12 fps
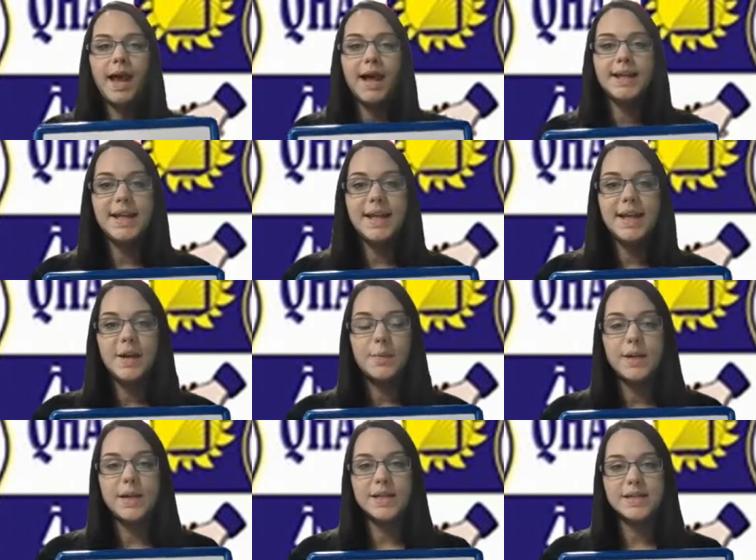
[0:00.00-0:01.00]
And here
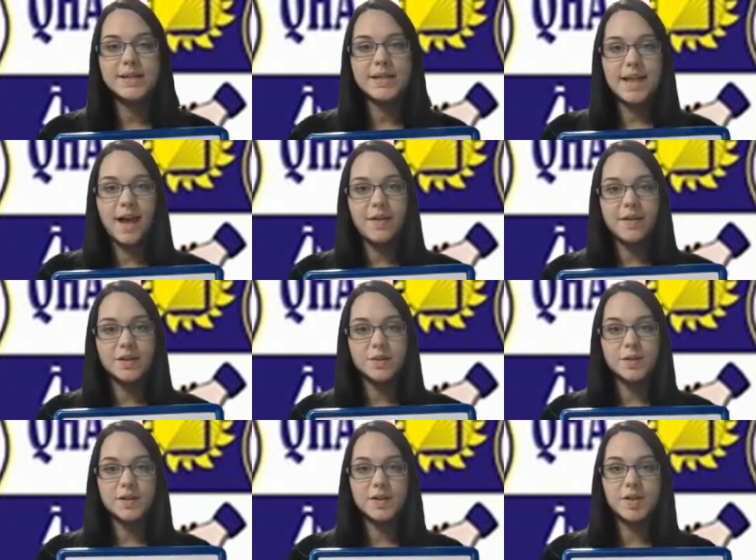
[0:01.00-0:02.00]
we can see how
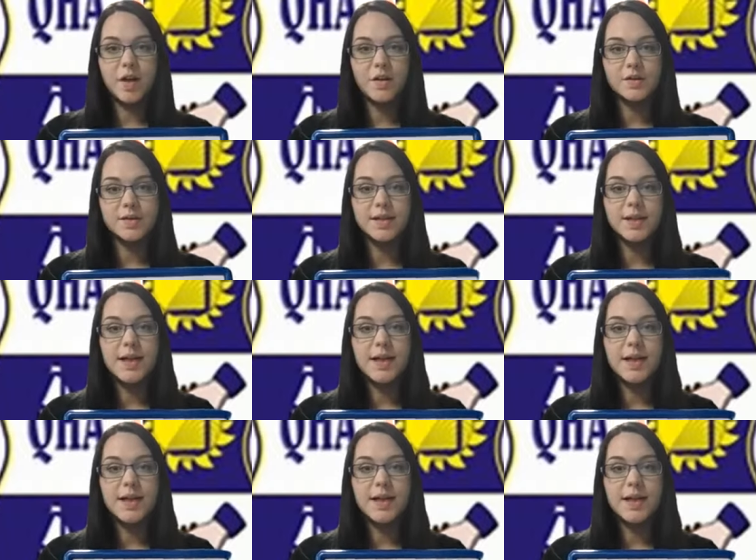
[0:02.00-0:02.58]
this would start.